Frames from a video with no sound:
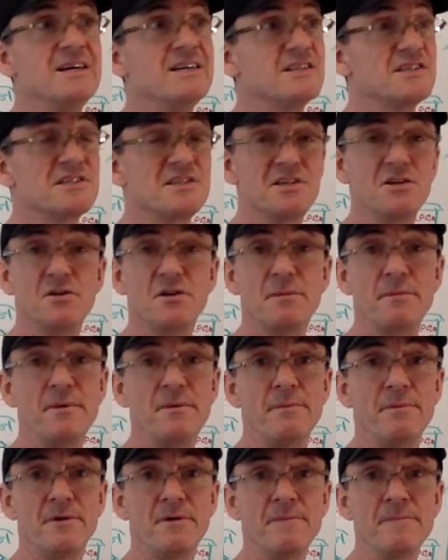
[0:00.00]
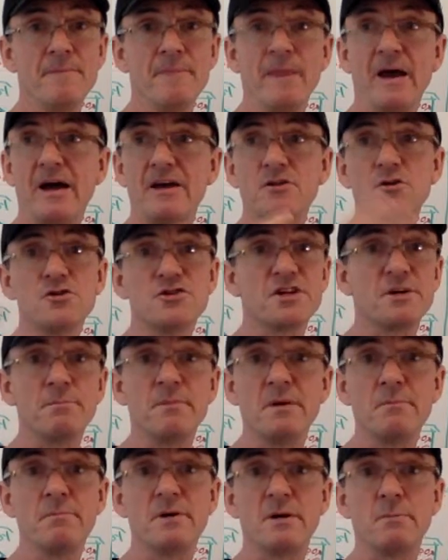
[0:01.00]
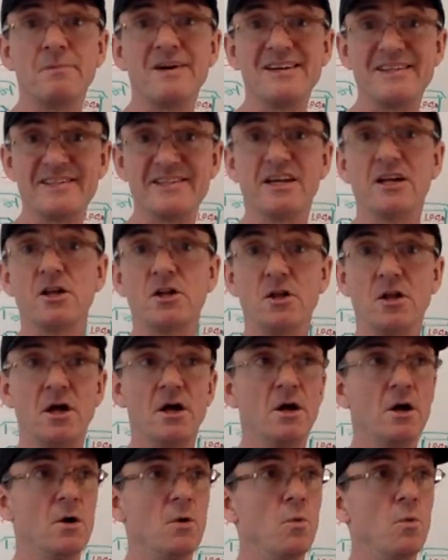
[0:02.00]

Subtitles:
Still remember. I don't remember my sale